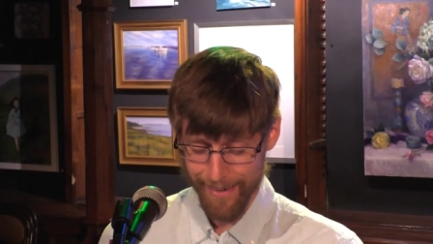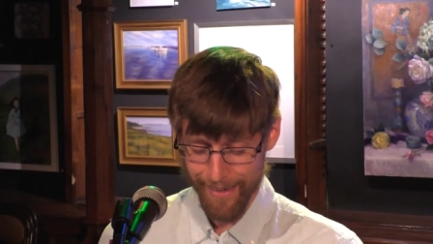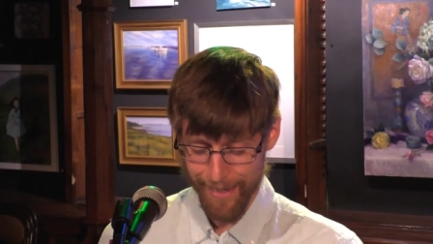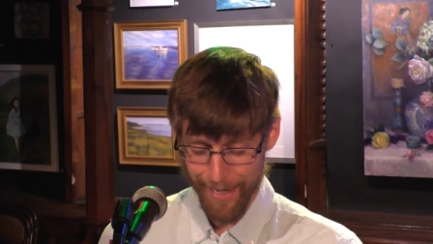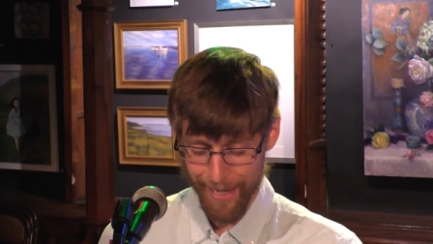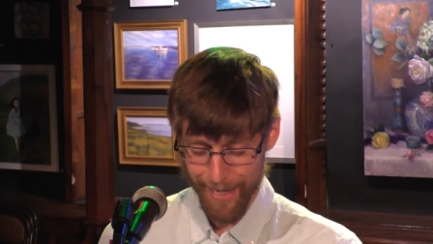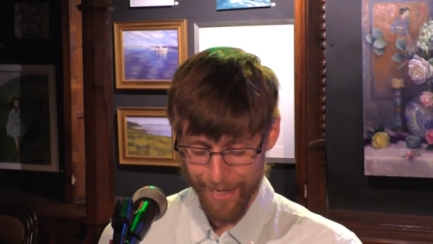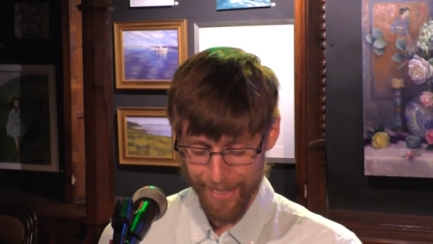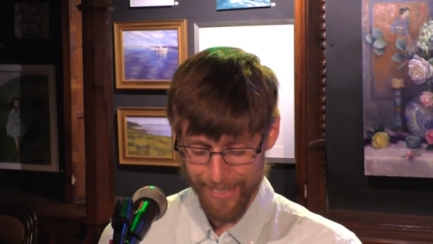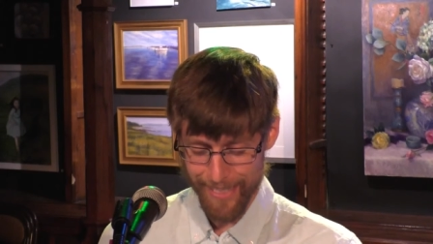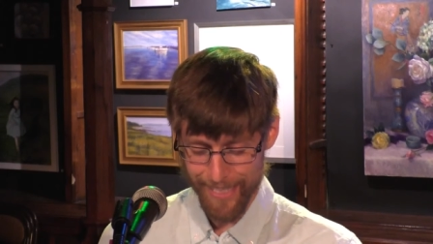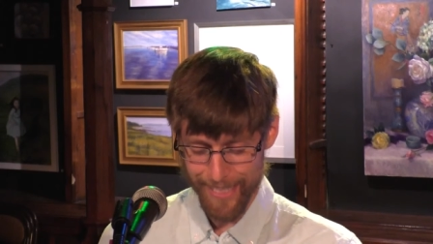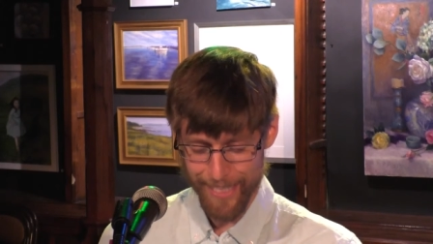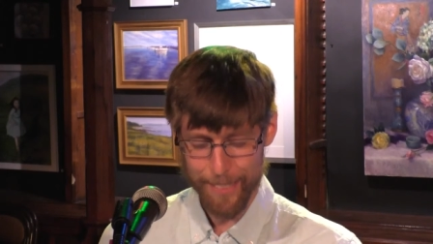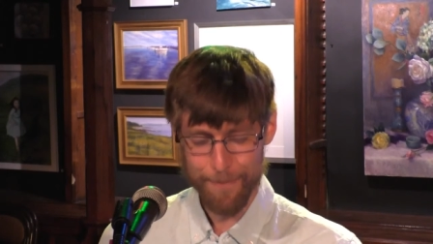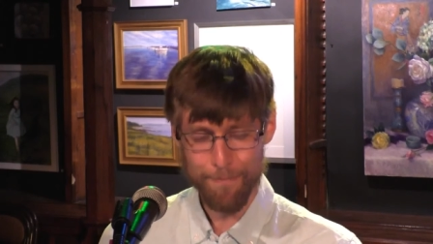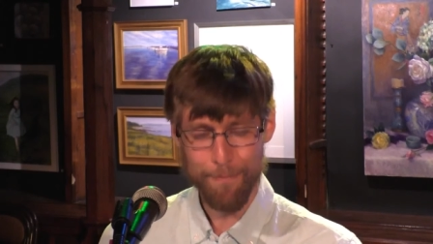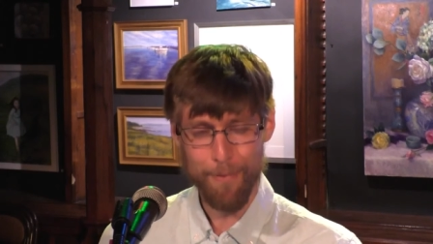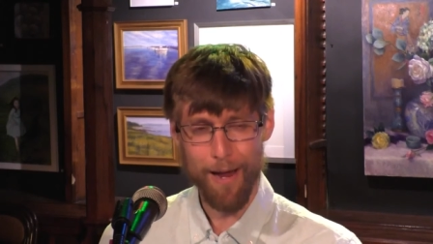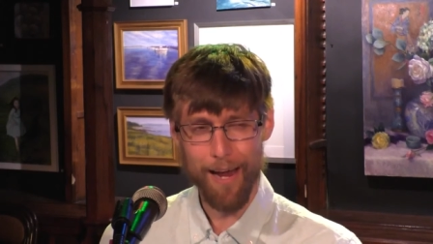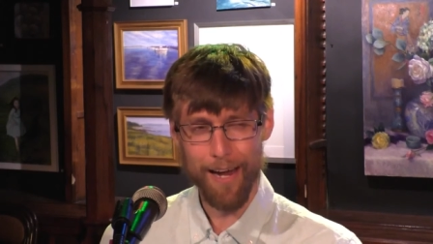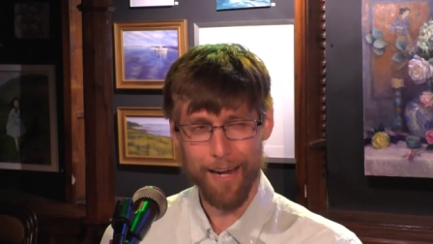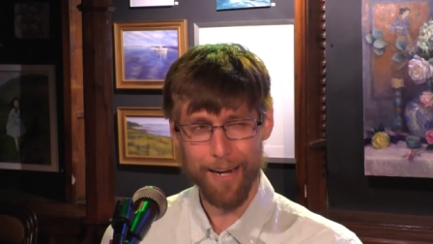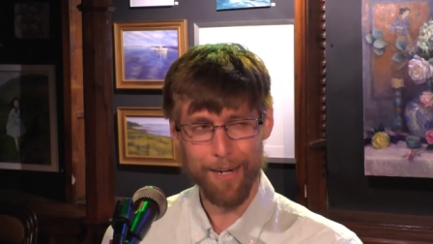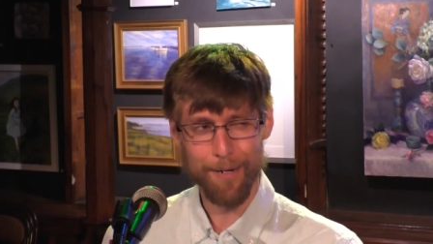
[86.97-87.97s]
Uh, it's
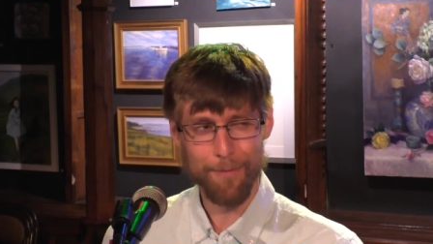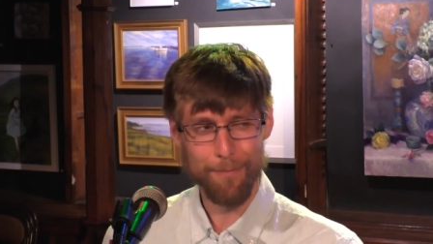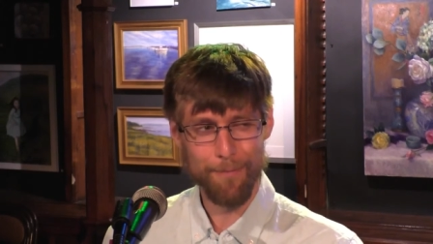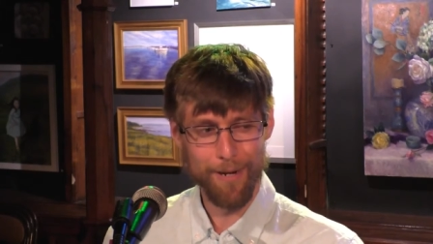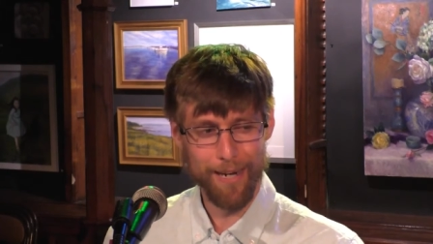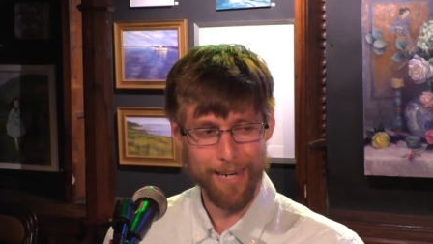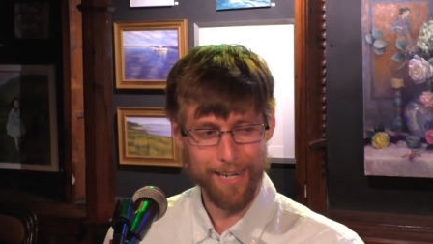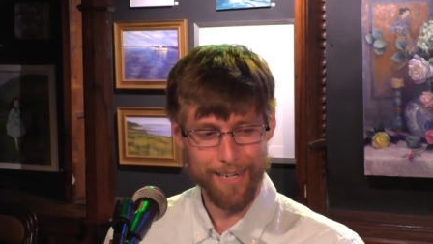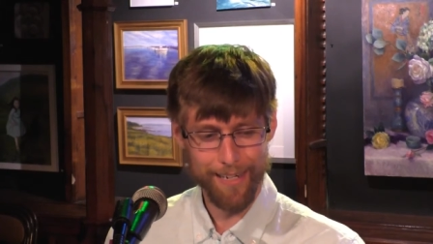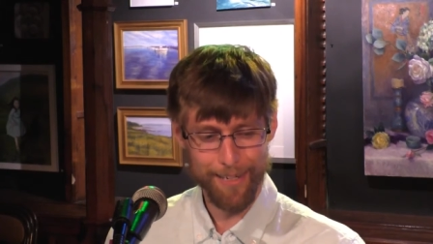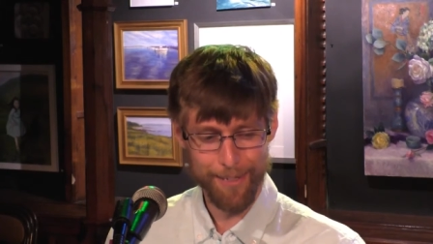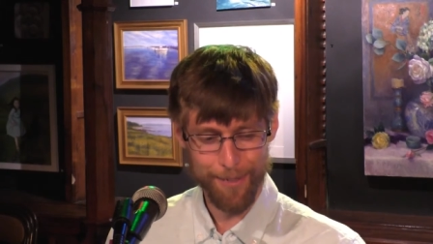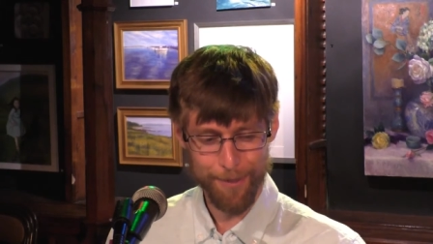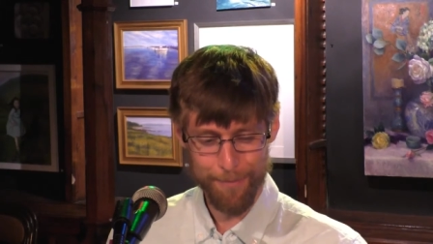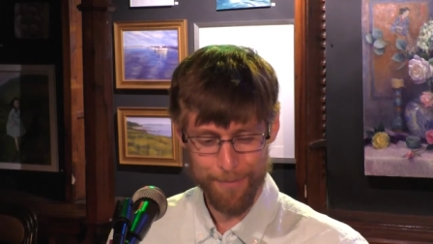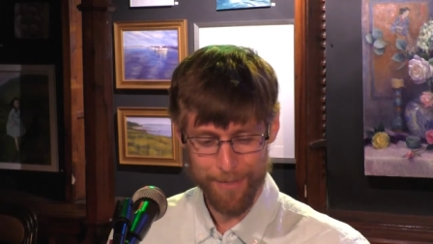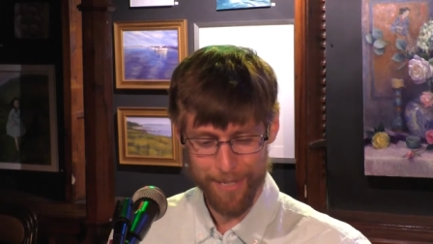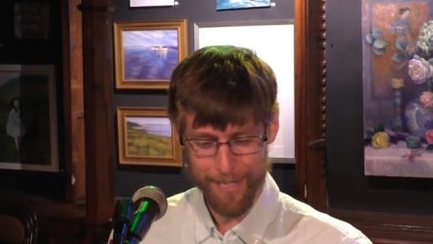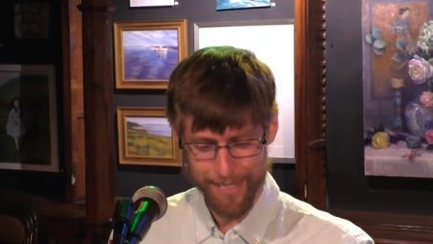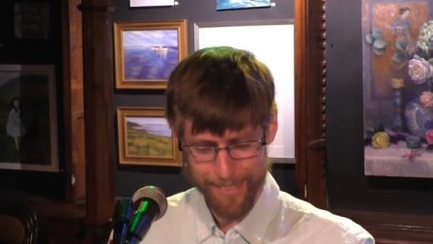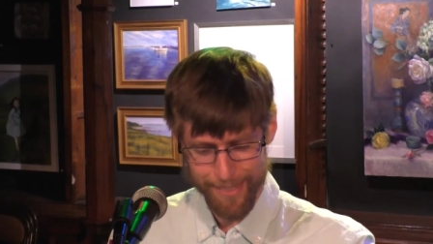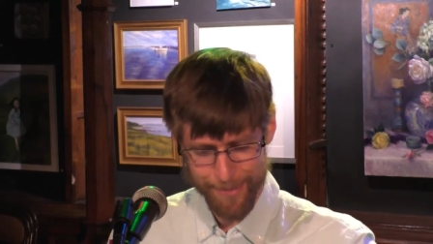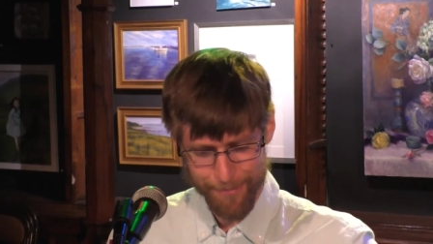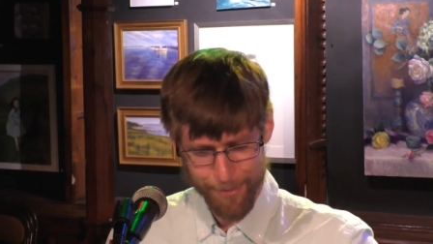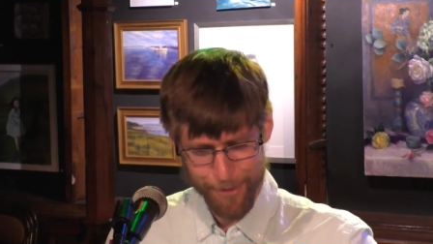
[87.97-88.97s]
inspired by her
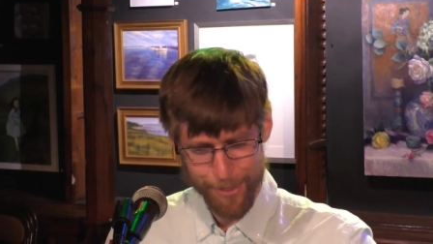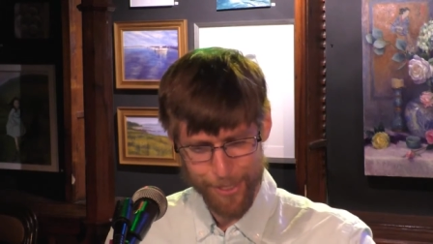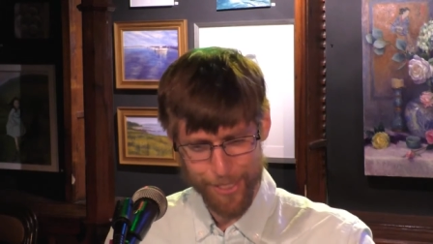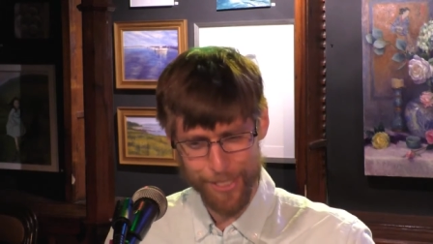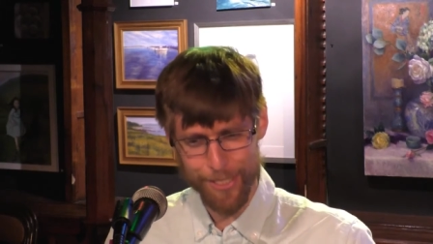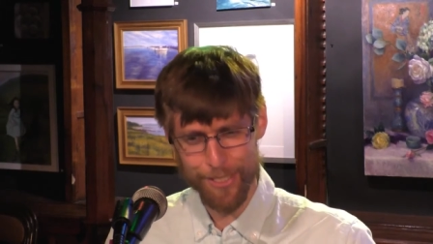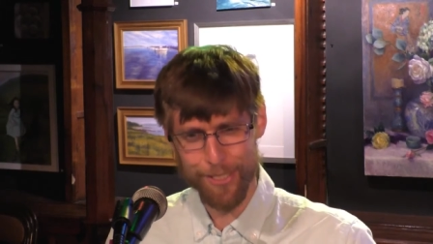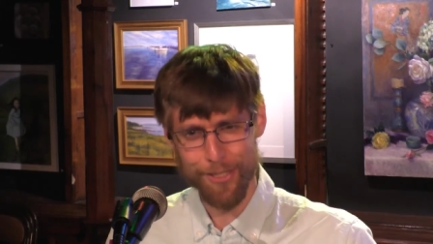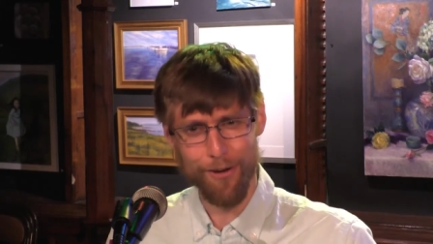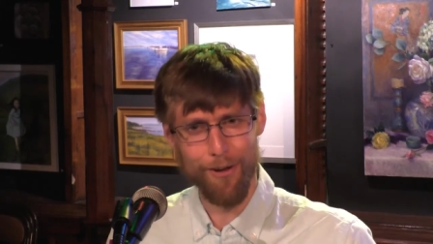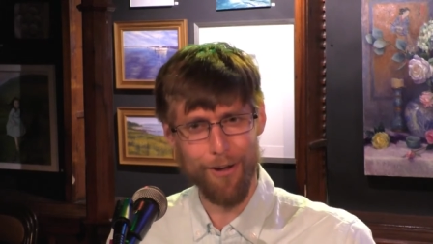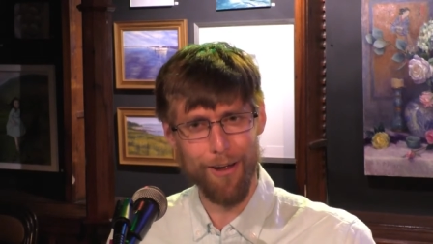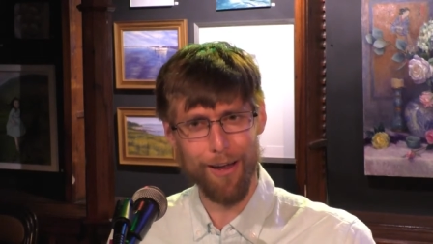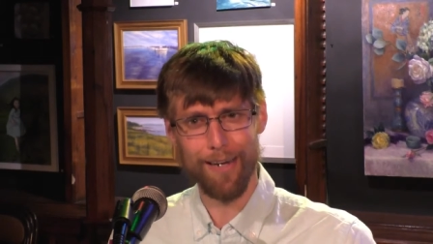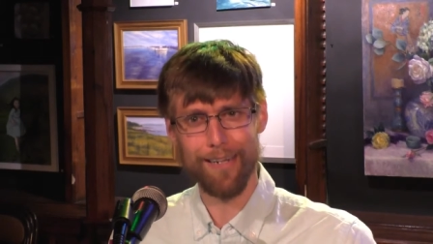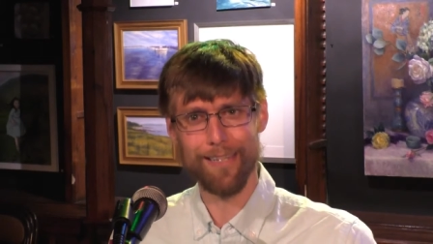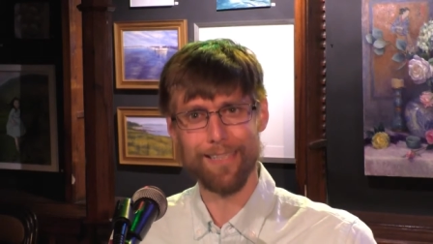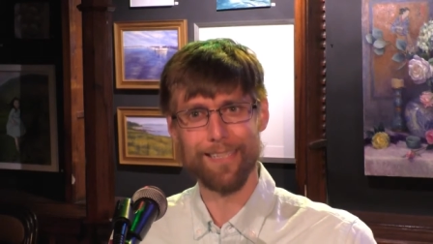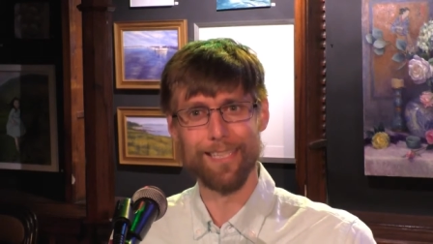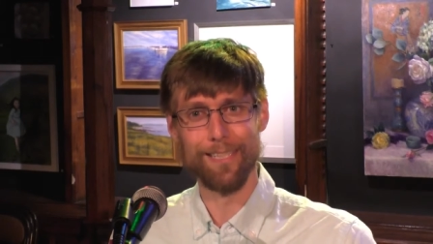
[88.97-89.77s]
because when she talks,